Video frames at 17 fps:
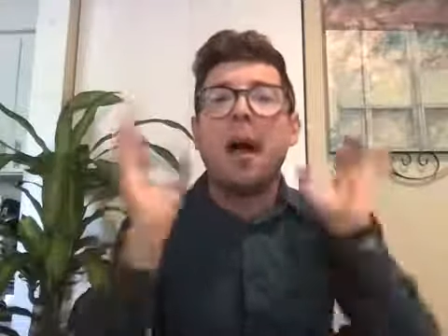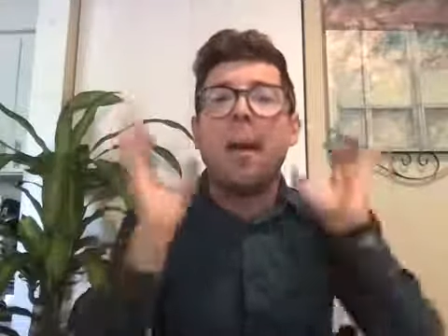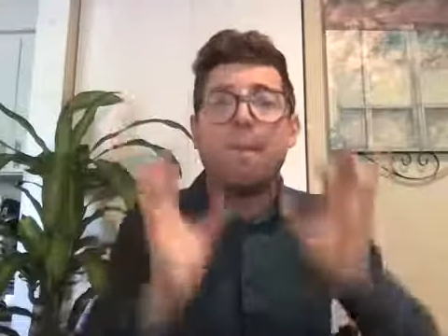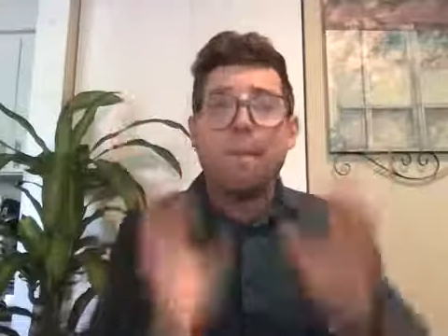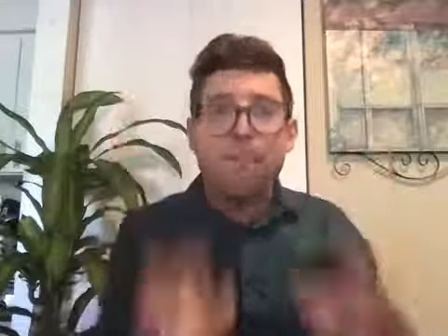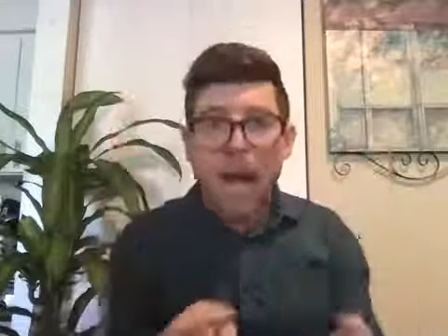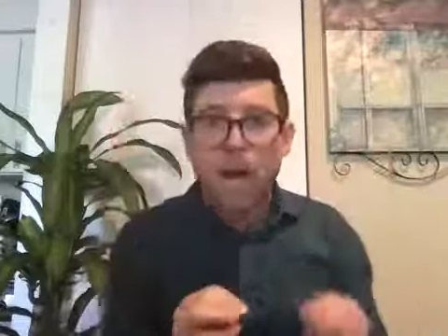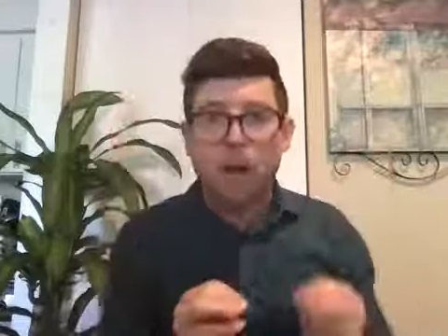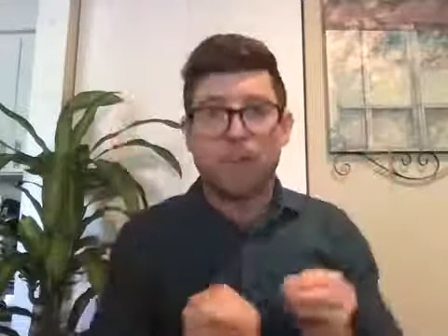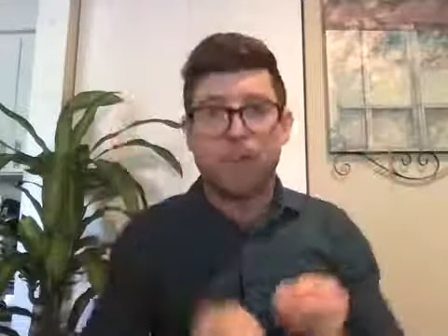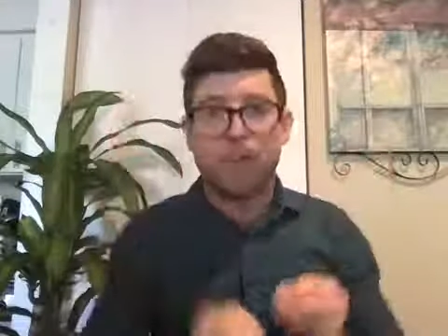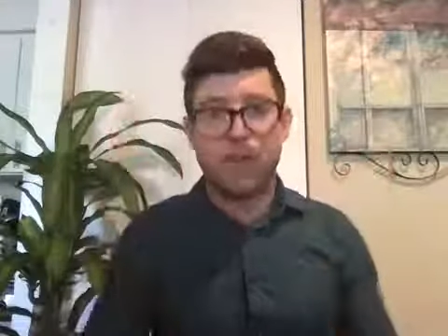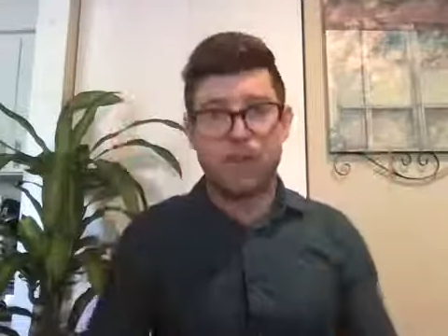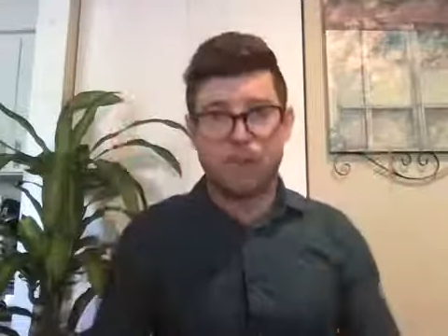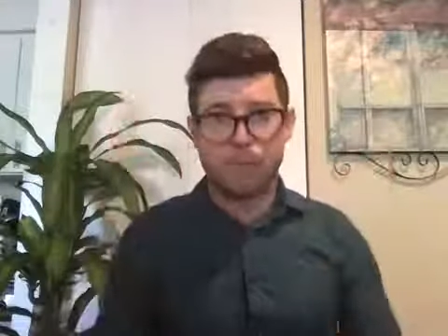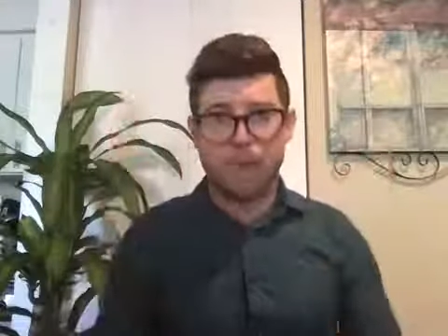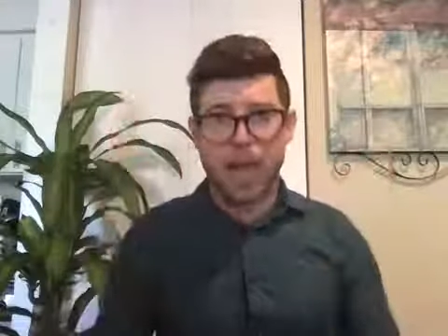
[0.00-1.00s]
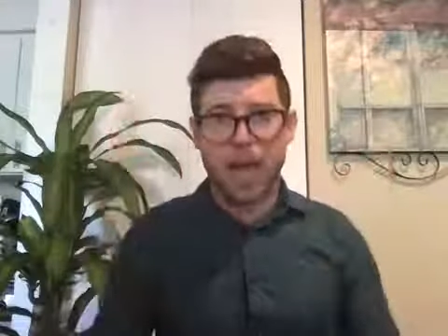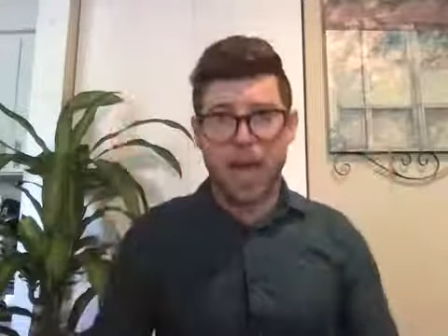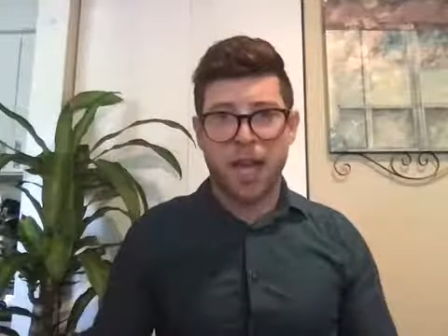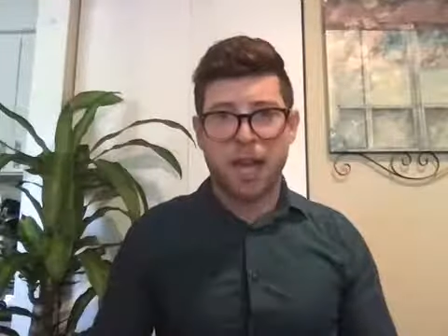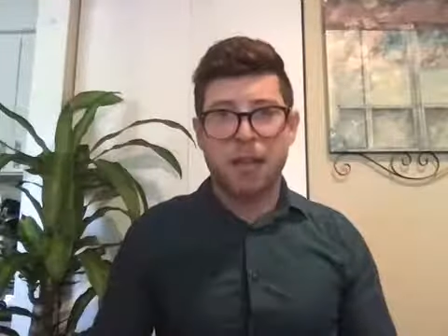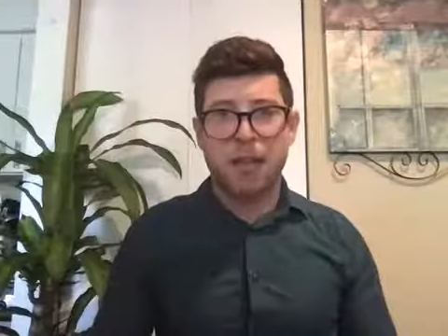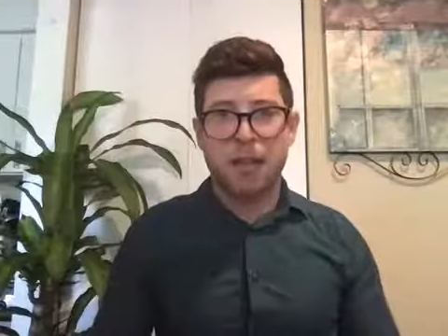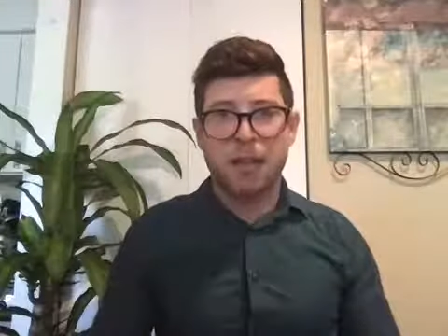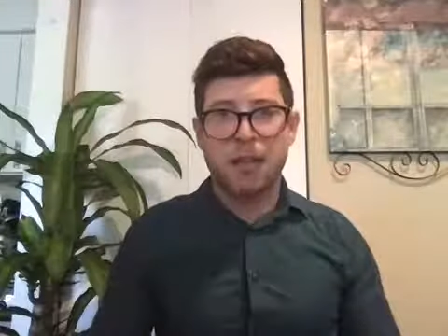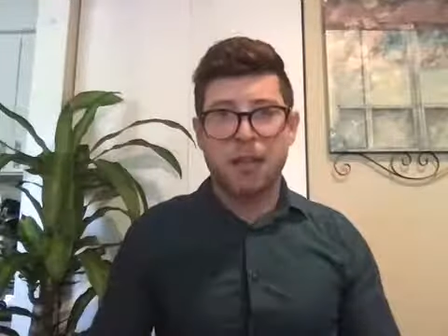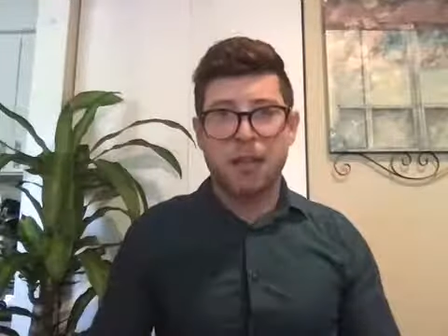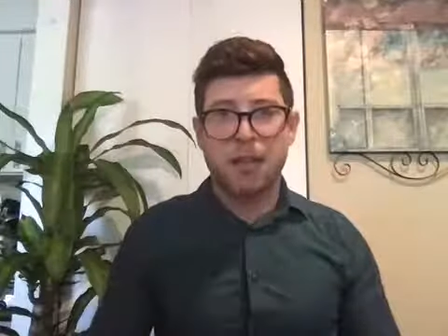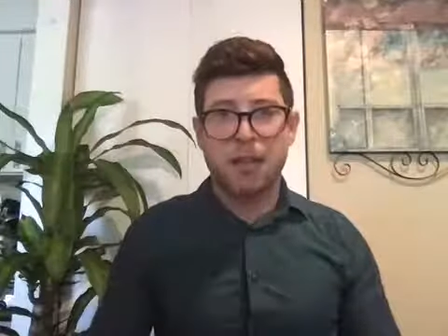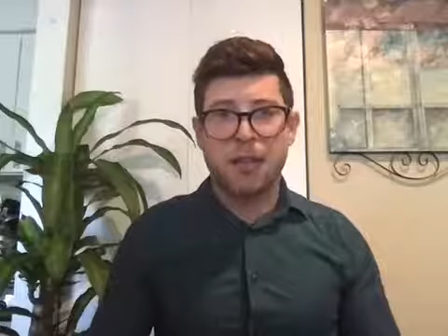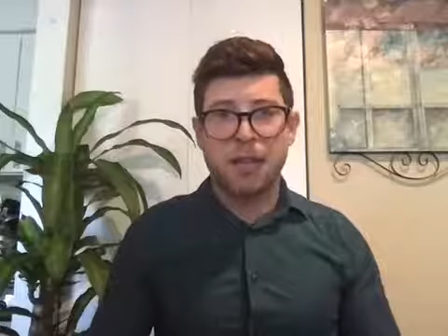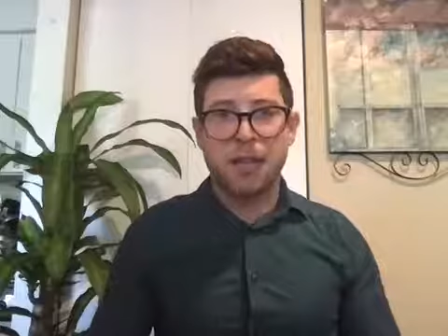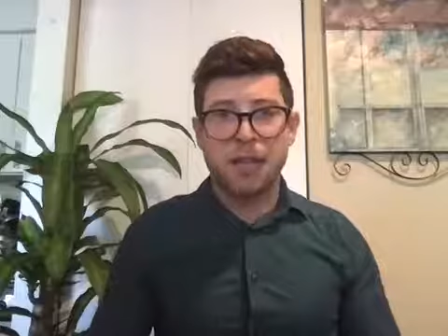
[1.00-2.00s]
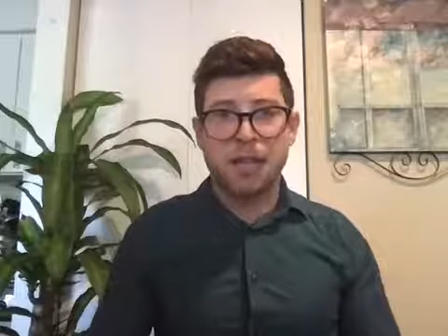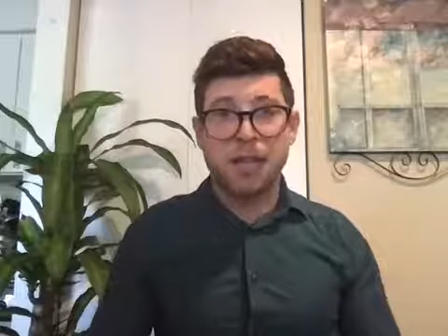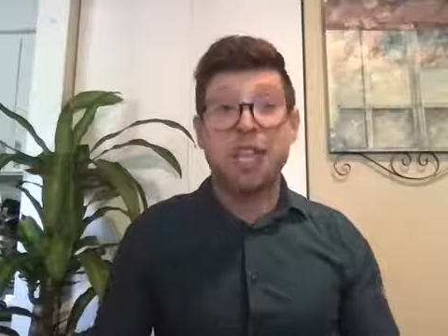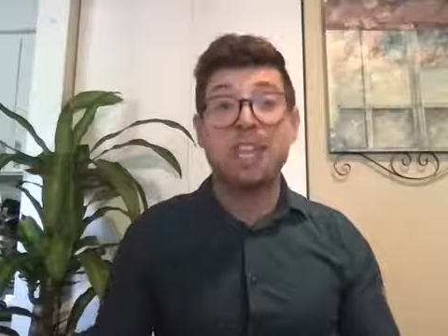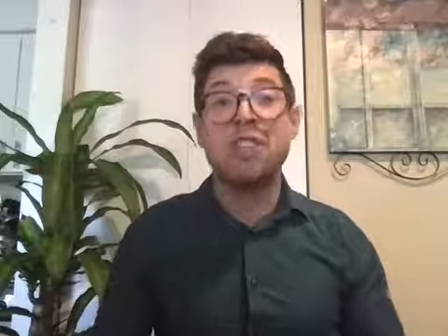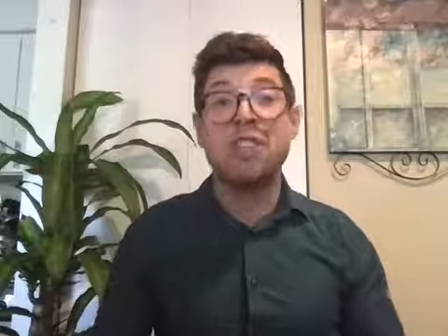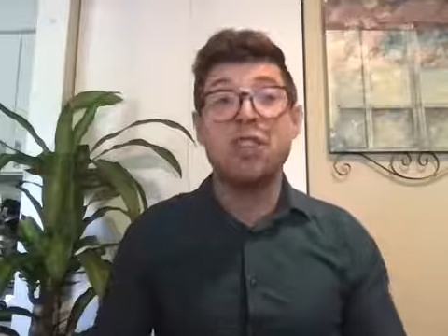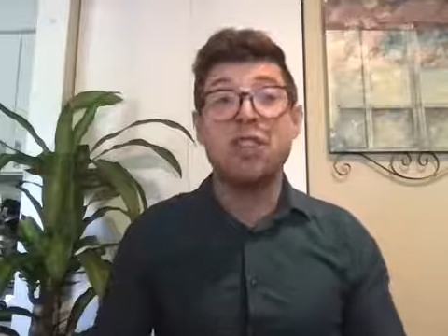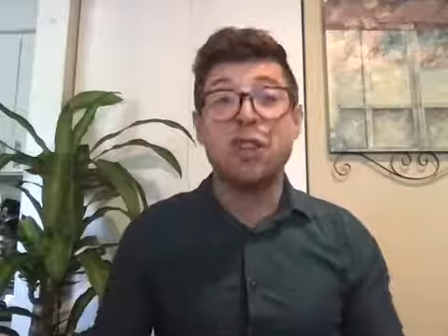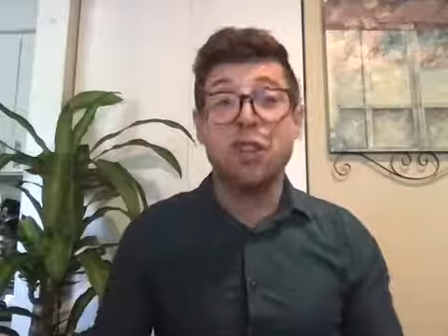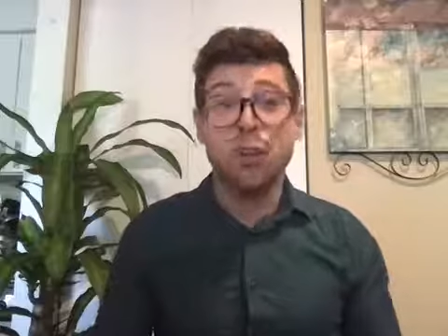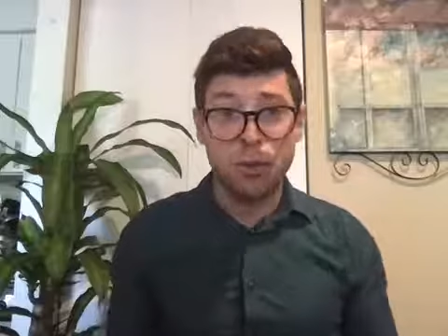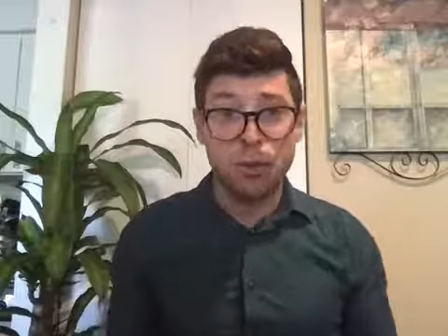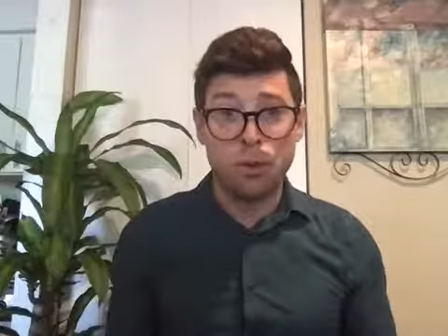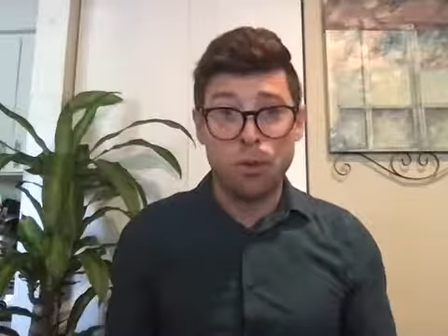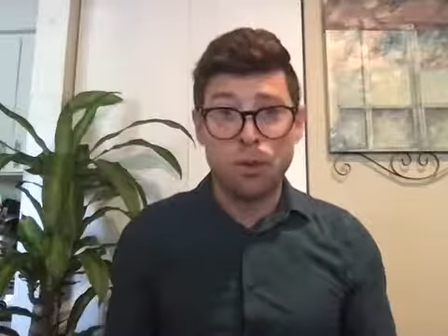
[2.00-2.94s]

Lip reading: about this bag is you?